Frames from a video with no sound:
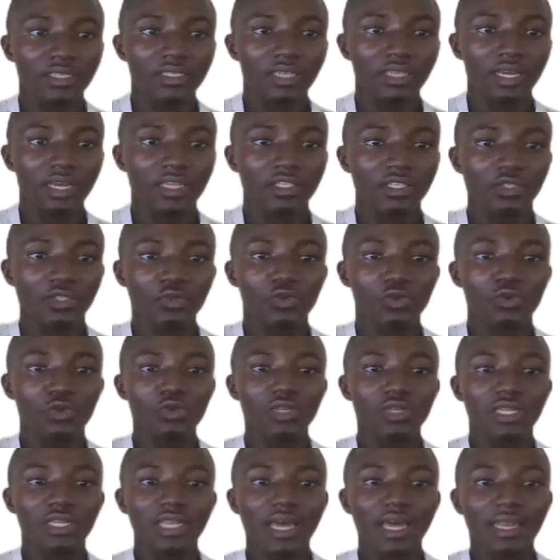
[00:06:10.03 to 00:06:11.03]
Yeah, so
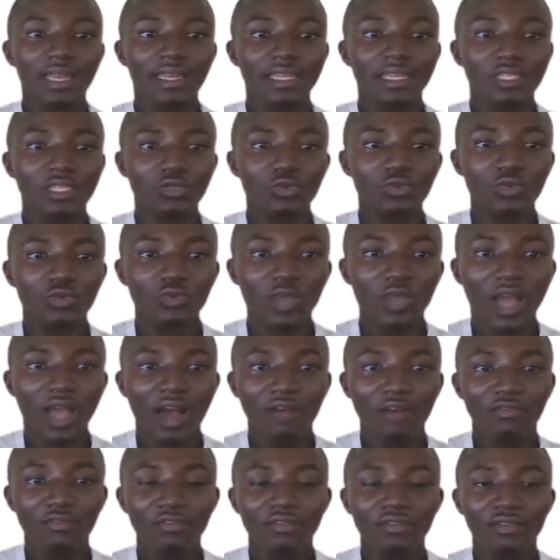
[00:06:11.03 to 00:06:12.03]
looking at this, we
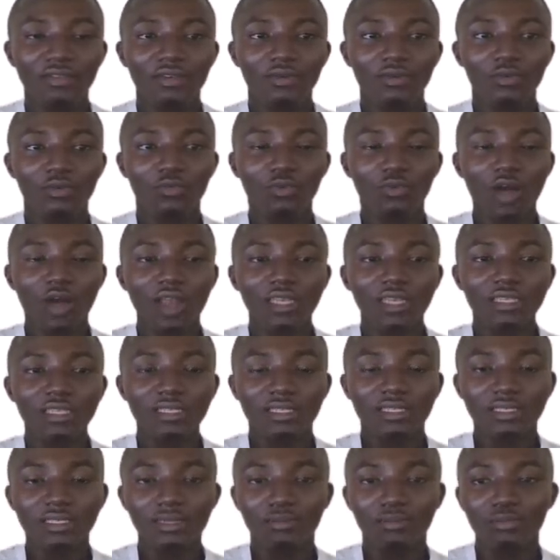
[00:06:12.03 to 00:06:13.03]
have one
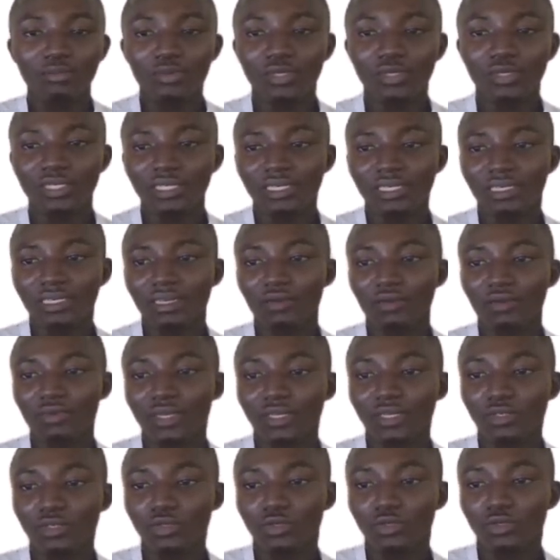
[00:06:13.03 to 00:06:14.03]
simple thing that
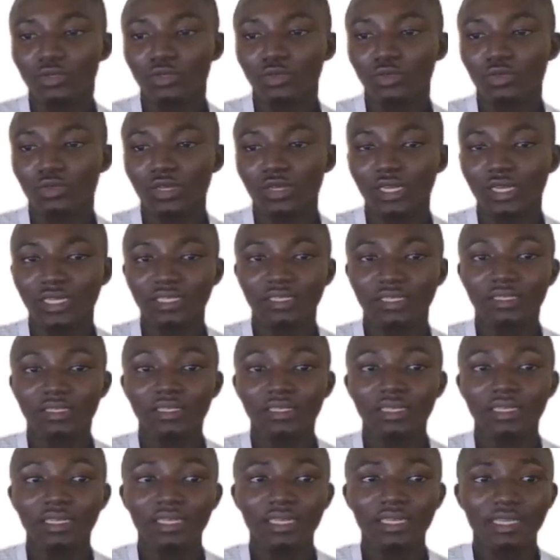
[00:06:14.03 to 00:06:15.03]
we need to do. It's
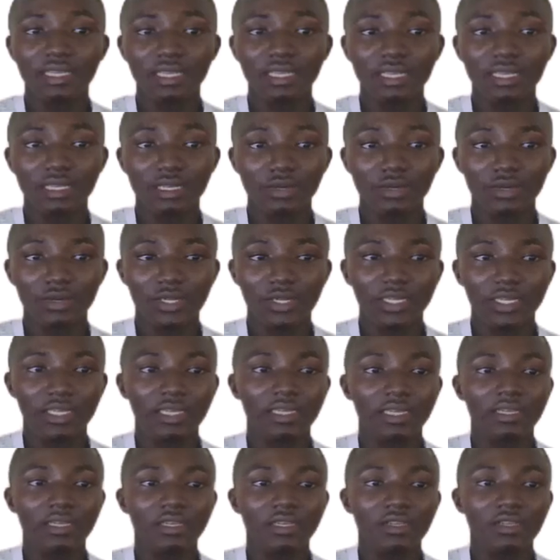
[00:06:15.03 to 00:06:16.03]
a key,
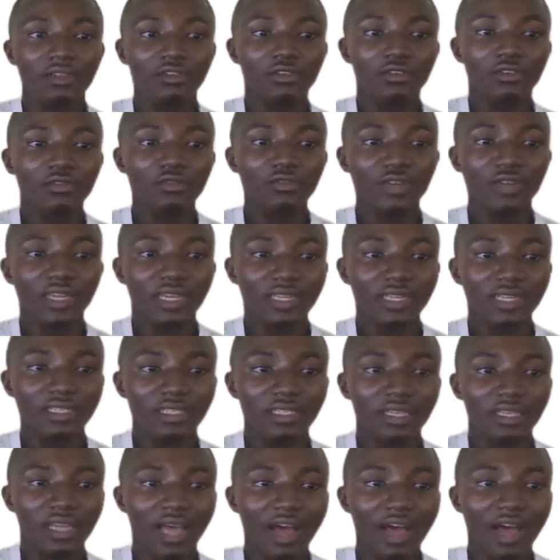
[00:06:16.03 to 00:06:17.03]
okay? Don't
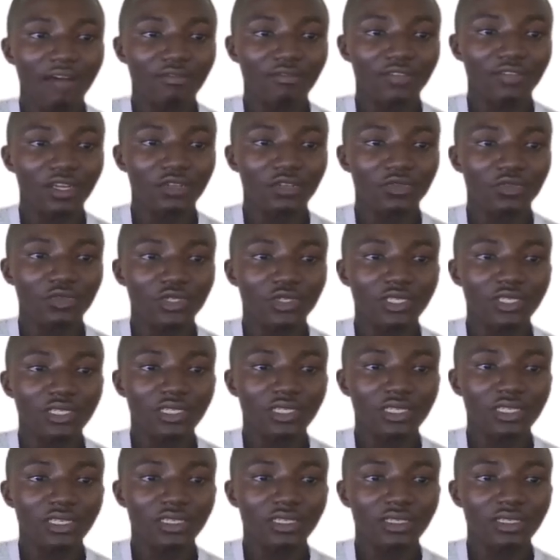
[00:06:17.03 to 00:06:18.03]
forget, after
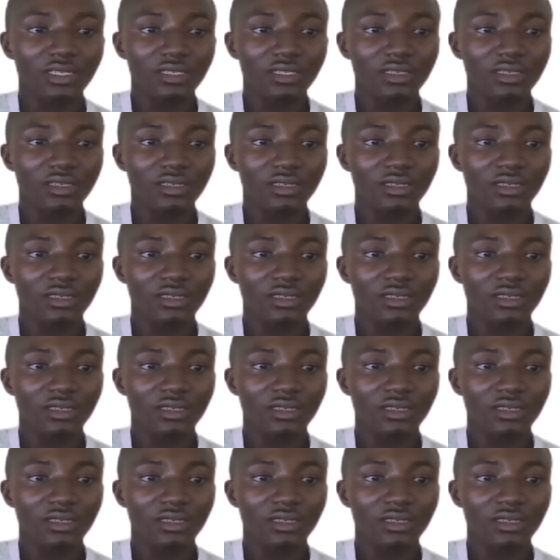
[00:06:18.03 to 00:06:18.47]
using this